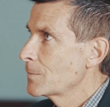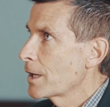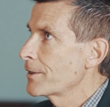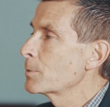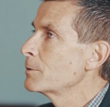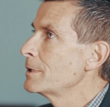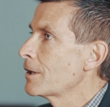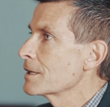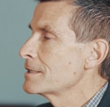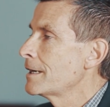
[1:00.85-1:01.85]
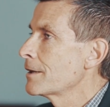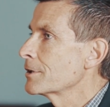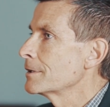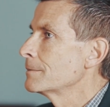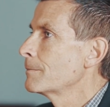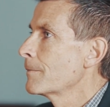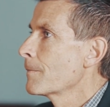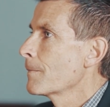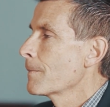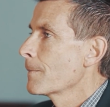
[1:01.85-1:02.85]
I think we realize now that
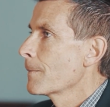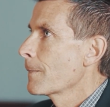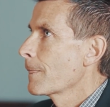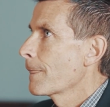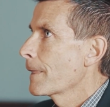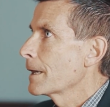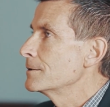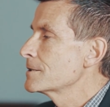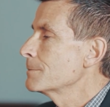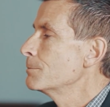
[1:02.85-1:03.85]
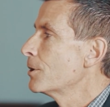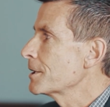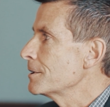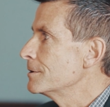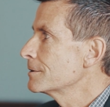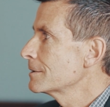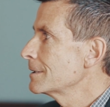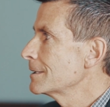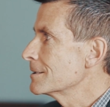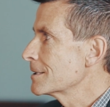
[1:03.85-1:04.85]
a disembodied
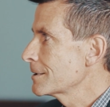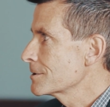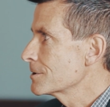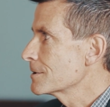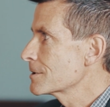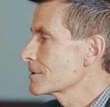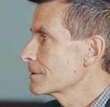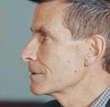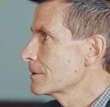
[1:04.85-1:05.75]
intelligence,